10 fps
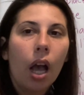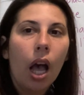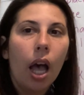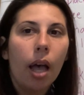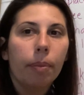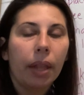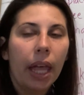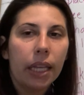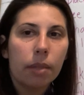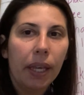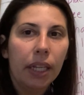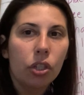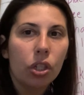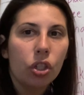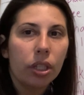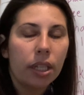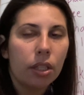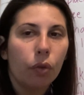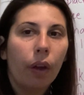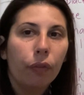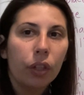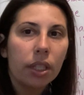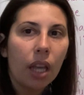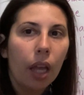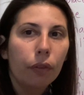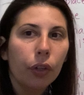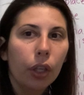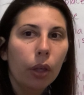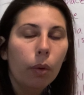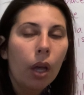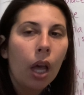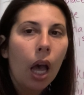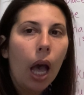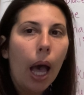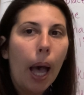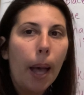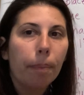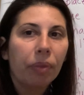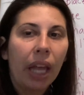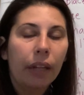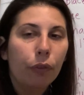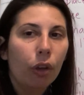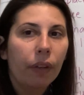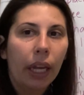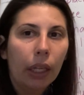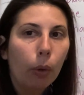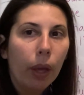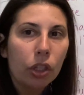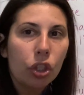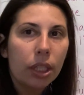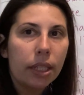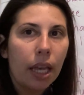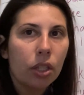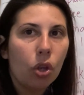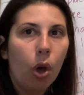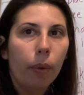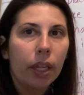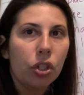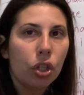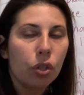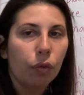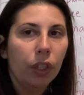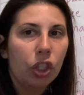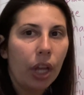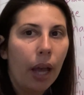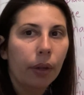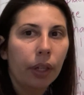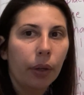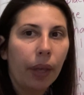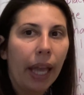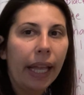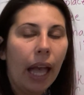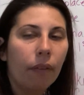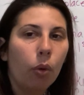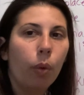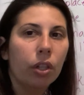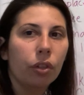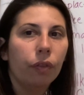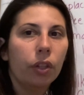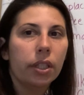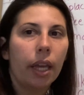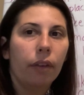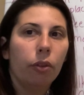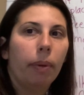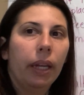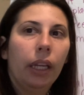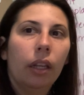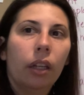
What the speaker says: class pages, just as a reference guide for you. And if you have any questions, as always, just reach out. Okay? Have a wonderful day, everybody.